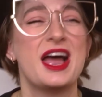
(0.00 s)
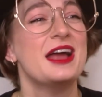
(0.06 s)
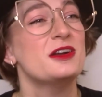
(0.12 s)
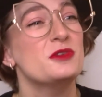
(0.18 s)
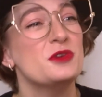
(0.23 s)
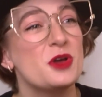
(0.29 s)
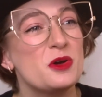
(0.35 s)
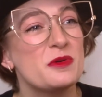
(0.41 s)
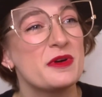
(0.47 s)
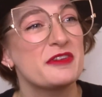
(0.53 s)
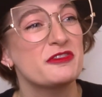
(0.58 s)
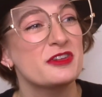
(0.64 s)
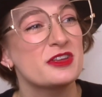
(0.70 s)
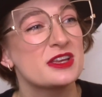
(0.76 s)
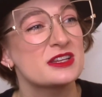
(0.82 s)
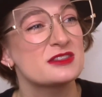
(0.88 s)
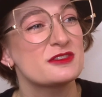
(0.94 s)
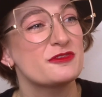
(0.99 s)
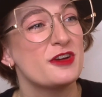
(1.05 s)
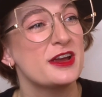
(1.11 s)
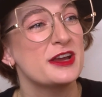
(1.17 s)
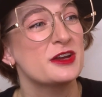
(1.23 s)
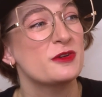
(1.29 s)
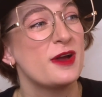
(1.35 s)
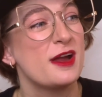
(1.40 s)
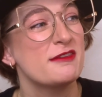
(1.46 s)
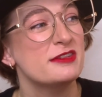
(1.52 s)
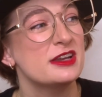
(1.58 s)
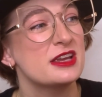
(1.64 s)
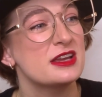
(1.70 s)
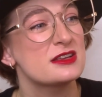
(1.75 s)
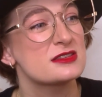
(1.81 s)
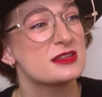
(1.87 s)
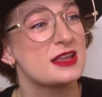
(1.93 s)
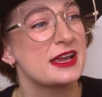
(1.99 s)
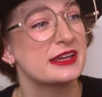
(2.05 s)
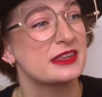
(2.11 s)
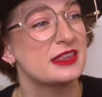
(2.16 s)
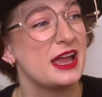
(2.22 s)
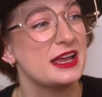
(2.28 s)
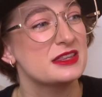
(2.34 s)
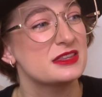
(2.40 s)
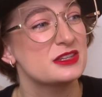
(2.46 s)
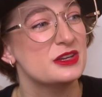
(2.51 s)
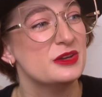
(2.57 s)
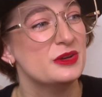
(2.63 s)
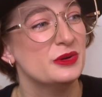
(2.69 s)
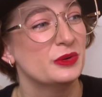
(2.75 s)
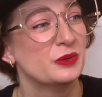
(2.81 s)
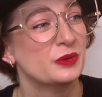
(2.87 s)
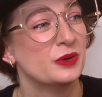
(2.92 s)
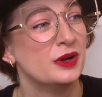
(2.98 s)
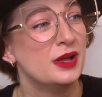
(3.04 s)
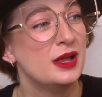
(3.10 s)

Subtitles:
I don't know, I feel like Defying Gravity is like that too.